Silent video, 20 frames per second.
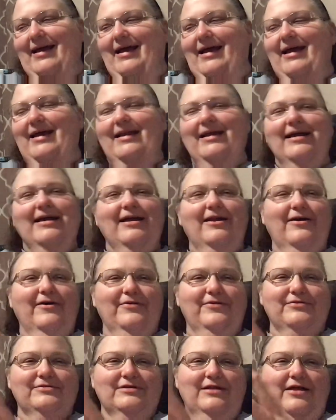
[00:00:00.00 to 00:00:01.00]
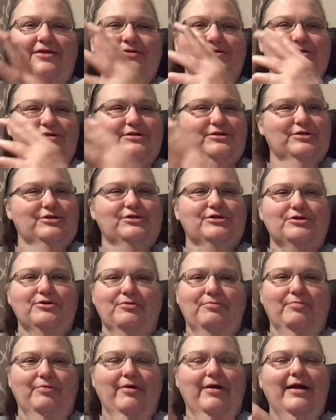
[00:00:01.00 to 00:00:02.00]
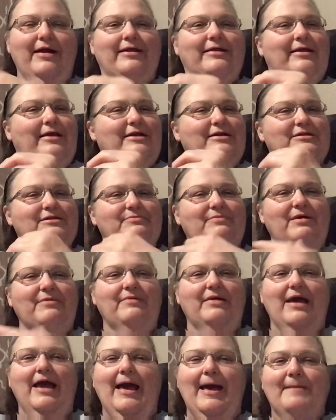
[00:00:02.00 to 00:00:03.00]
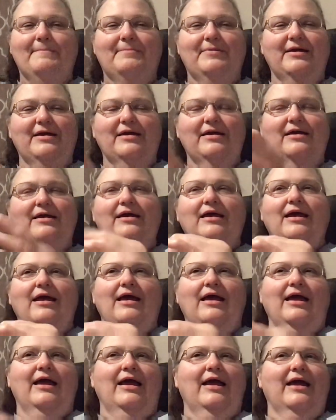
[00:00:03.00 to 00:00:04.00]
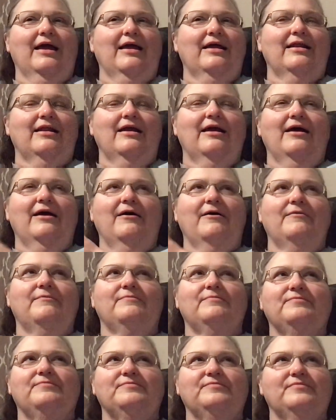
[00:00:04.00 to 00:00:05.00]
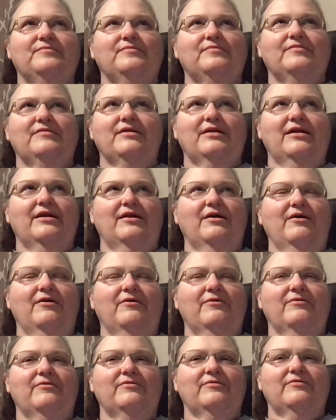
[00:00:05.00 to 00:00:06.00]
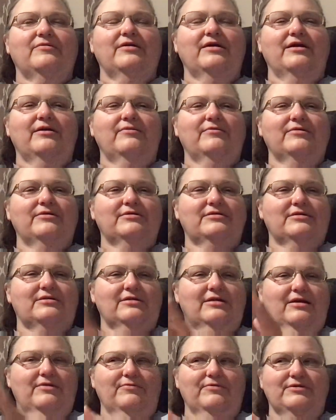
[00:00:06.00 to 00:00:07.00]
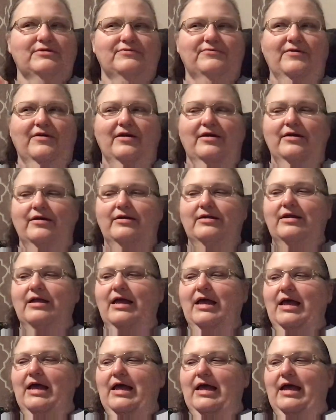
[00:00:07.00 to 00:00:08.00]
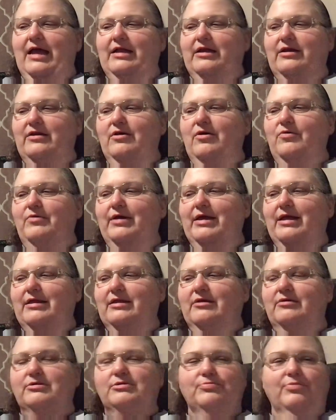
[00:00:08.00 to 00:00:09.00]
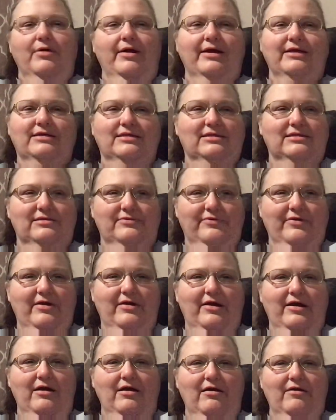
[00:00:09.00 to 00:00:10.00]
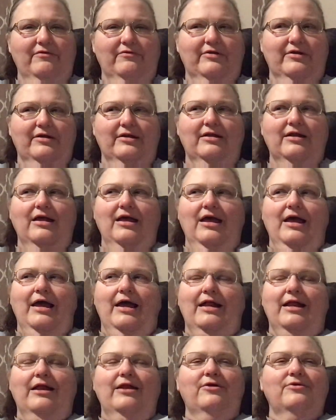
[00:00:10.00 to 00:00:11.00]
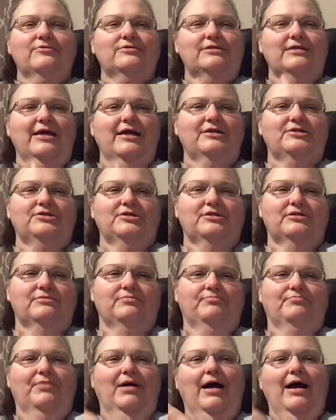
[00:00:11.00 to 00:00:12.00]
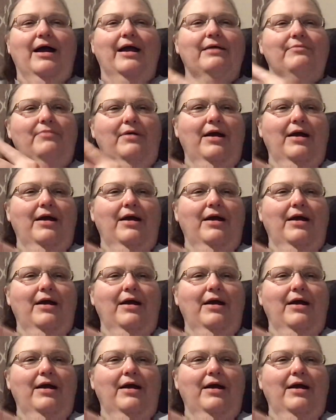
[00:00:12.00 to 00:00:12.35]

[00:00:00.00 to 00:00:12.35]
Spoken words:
And I got all those colors. It's just so bright, and they just made me happy. And it was fun. And you don't get those prices very often. And I don't say just buy